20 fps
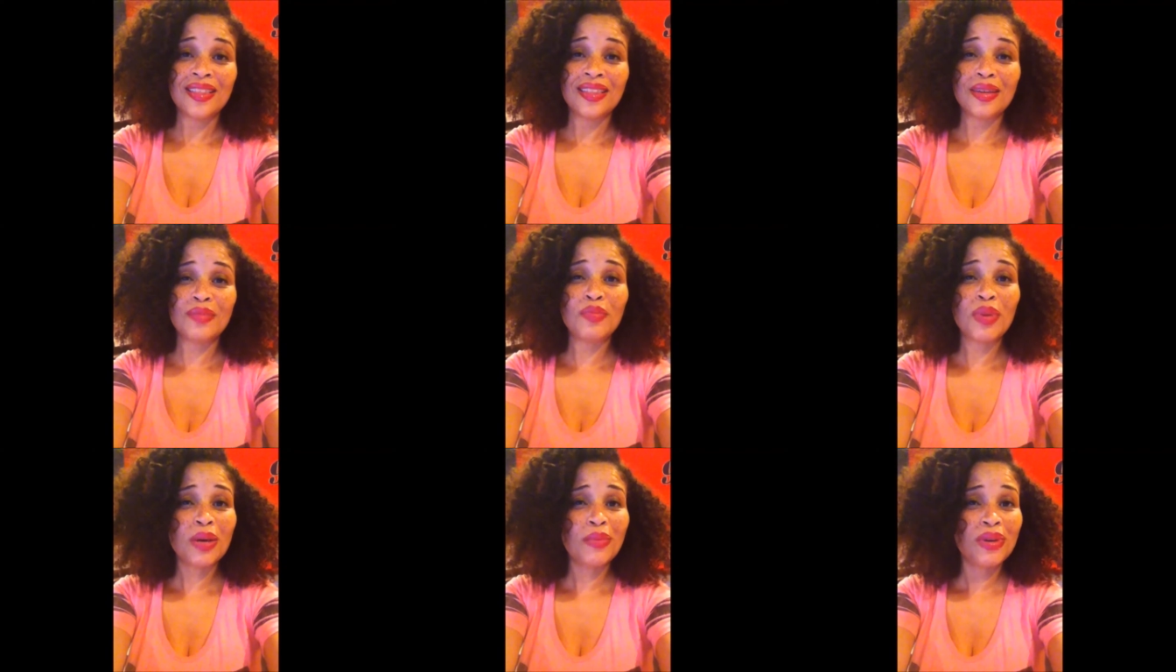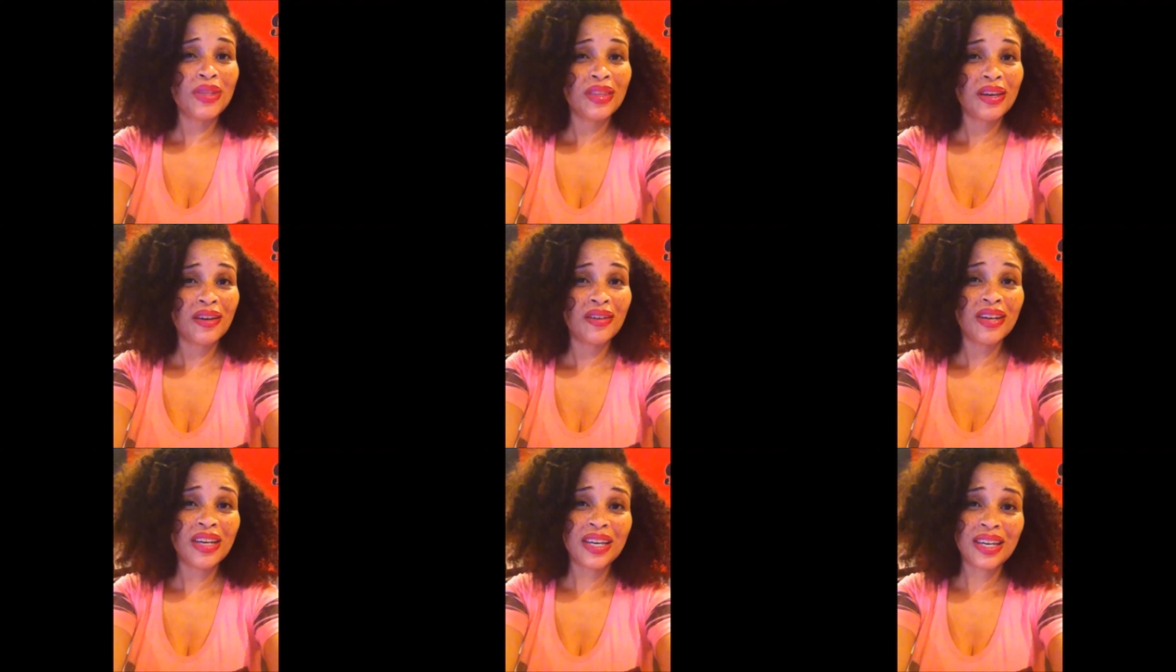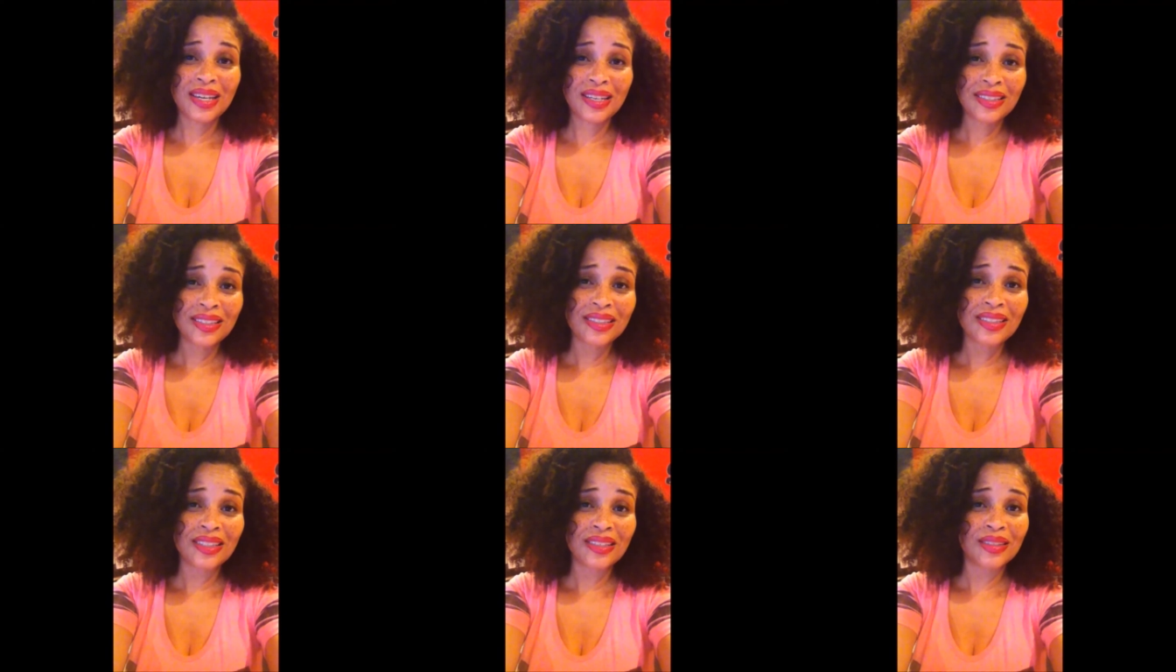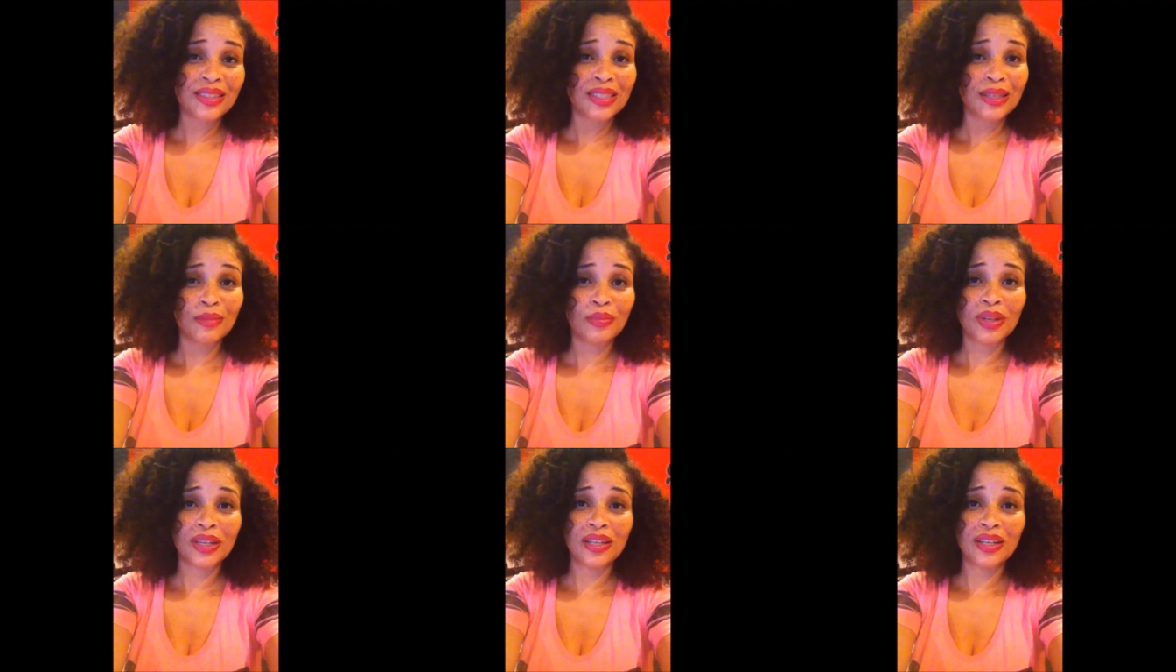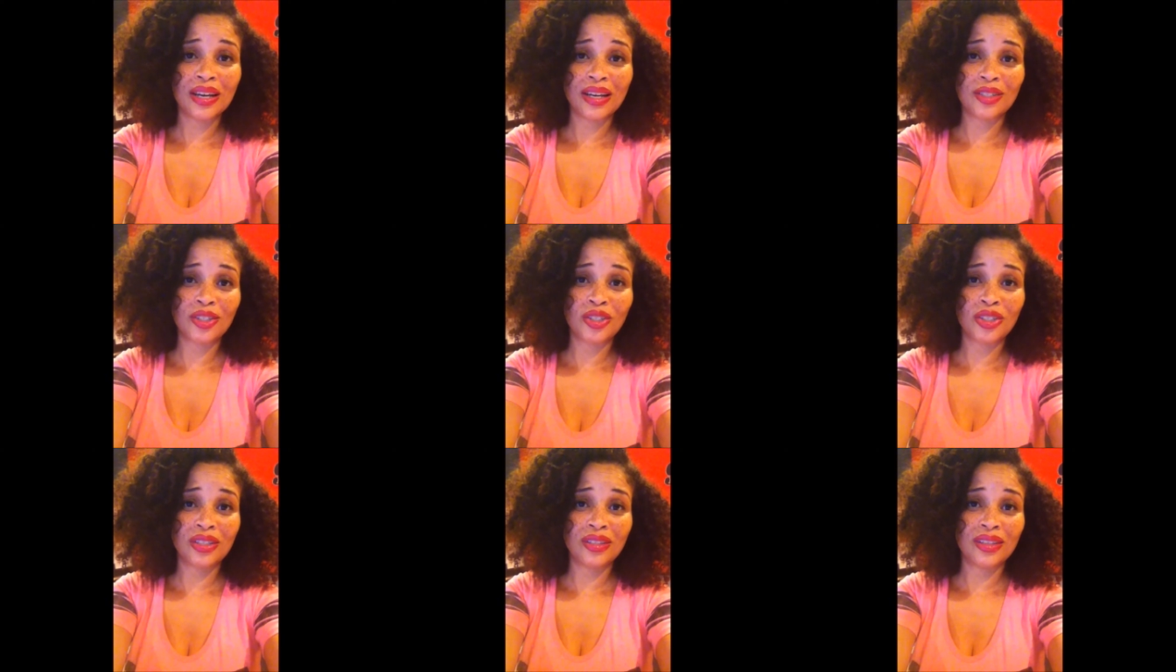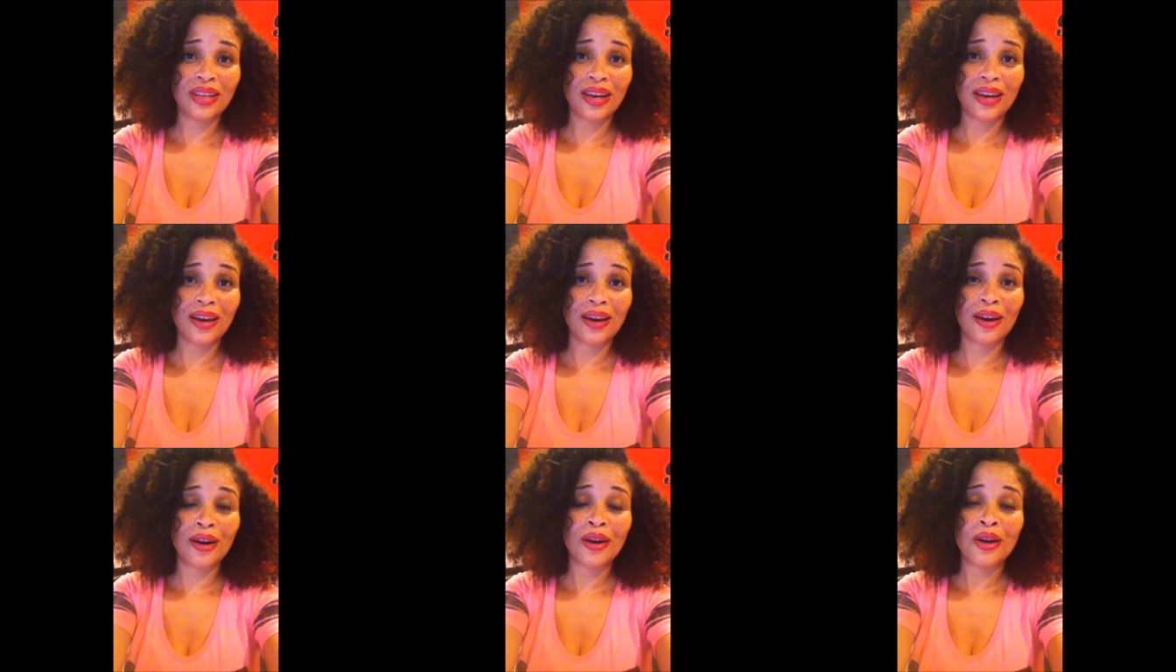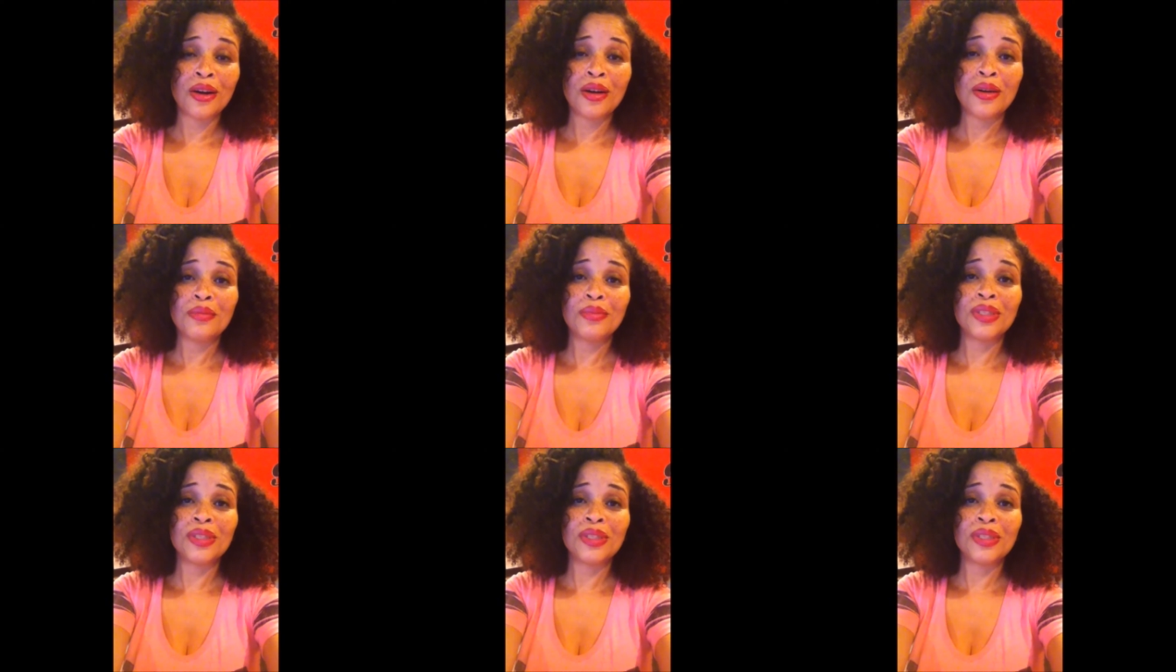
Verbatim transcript: then maybe there is still some connection there.